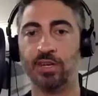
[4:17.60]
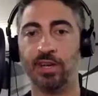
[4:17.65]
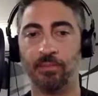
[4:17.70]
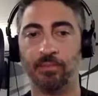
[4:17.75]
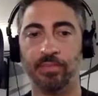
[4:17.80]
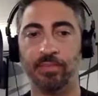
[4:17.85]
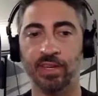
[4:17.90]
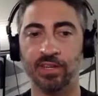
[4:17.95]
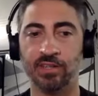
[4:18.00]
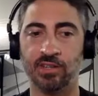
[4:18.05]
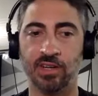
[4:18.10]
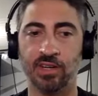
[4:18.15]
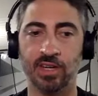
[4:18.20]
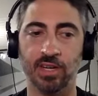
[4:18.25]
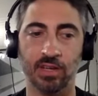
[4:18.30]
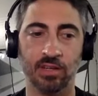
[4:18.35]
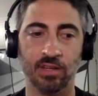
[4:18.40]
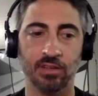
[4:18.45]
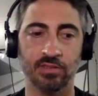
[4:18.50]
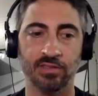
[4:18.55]
right.
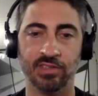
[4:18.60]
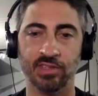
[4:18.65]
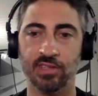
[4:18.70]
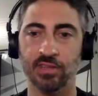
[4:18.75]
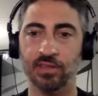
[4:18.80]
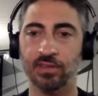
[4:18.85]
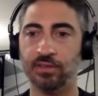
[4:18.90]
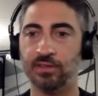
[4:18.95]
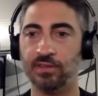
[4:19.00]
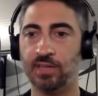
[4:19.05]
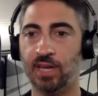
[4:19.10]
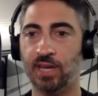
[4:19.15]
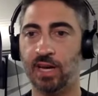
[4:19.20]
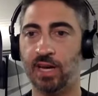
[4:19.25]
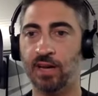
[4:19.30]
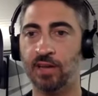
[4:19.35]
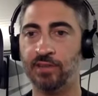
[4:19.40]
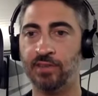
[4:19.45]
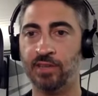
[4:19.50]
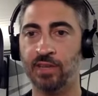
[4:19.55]
Go see those
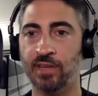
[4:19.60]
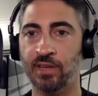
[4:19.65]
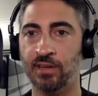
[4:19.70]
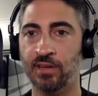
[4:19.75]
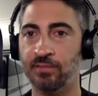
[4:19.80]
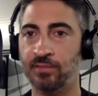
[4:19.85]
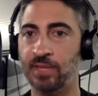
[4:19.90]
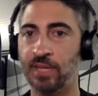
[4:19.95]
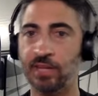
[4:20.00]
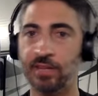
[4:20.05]
guys. If